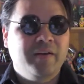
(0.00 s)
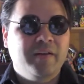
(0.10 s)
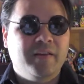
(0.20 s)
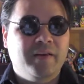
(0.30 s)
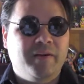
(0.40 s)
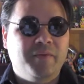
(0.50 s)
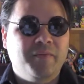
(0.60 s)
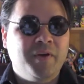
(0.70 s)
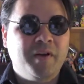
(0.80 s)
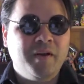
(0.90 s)
You know,
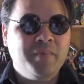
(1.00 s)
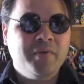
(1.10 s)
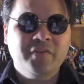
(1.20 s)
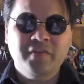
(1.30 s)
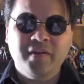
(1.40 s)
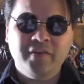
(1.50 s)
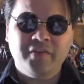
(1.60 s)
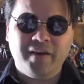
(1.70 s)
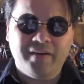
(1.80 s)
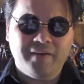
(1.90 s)
what kind of person
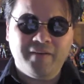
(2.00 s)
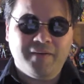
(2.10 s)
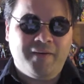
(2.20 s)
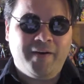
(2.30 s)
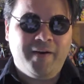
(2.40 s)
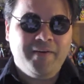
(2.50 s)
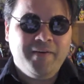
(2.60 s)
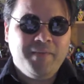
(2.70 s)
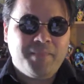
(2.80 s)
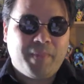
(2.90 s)
does that? All right.
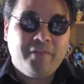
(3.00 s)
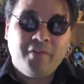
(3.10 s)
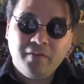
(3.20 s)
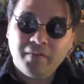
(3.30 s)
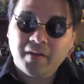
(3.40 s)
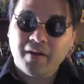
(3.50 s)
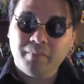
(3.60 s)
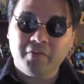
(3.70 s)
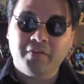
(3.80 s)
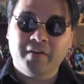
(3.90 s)
I'll tell you what the kind
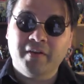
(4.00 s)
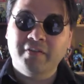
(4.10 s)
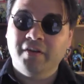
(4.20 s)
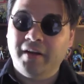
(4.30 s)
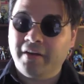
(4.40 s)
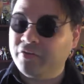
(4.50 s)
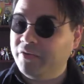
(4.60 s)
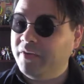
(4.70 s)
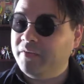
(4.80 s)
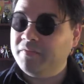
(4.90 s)
of person that does it,
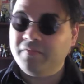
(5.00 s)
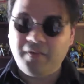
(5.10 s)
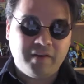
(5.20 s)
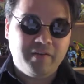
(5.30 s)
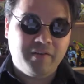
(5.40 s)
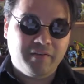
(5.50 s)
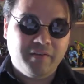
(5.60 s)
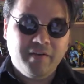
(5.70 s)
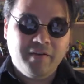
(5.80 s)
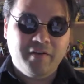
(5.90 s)
actually. A
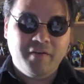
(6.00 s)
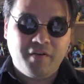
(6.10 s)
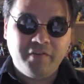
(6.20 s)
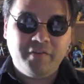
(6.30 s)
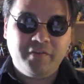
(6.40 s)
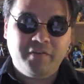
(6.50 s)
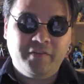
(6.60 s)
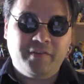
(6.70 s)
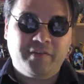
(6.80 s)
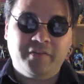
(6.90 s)
fucking
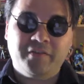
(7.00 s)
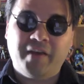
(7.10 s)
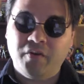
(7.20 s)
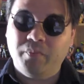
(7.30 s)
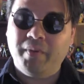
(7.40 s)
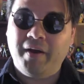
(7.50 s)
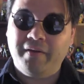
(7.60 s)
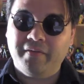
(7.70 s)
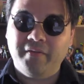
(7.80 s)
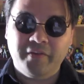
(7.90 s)
narcissistic
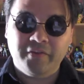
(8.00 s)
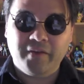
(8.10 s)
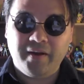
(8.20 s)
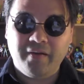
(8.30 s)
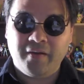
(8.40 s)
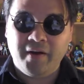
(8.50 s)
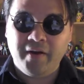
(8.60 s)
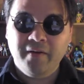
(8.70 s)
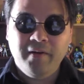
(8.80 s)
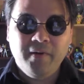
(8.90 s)
psychopath does that. All
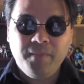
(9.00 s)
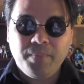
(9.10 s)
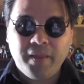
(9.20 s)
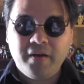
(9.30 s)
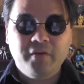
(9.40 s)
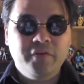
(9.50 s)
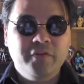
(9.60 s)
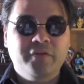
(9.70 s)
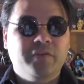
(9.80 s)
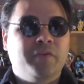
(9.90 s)
right. You know,
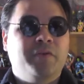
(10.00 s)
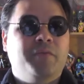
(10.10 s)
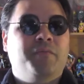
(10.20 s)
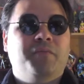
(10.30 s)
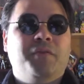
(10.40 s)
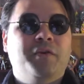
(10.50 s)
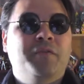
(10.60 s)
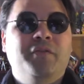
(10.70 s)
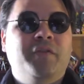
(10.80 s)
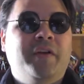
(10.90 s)

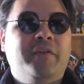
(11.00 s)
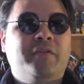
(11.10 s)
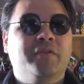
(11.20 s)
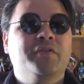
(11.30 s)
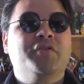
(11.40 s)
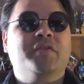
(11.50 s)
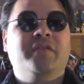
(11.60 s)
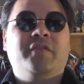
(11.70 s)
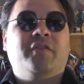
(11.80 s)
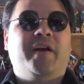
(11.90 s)
whose like solution
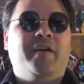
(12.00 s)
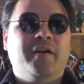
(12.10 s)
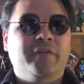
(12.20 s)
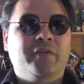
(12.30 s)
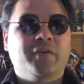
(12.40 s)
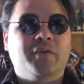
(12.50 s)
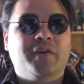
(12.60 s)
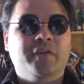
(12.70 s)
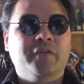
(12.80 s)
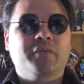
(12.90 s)
is like, oh, let's go
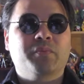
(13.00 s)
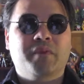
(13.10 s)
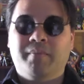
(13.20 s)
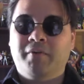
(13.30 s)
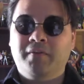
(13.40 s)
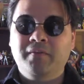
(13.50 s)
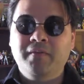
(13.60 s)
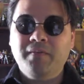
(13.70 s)
kill some people.